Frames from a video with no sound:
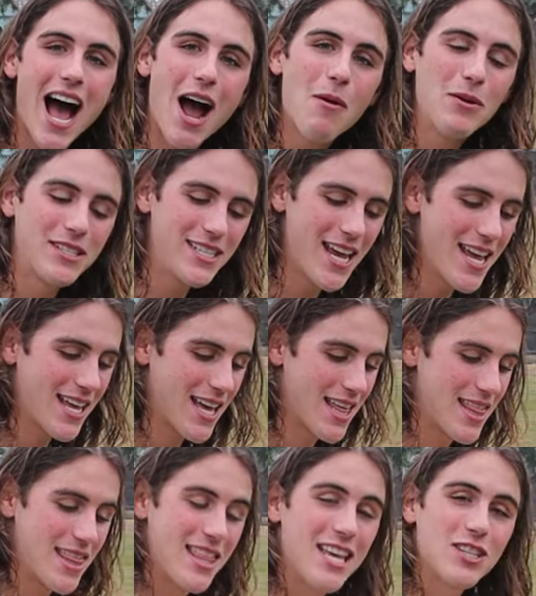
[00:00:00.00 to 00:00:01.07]
I would take
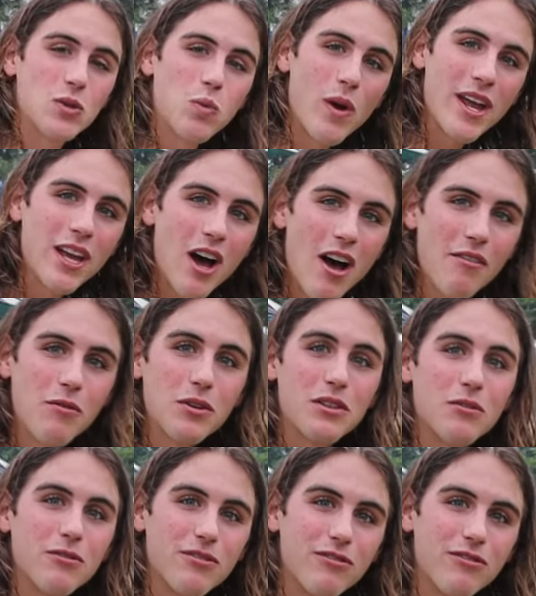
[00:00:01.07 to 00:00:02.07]
this wing off with the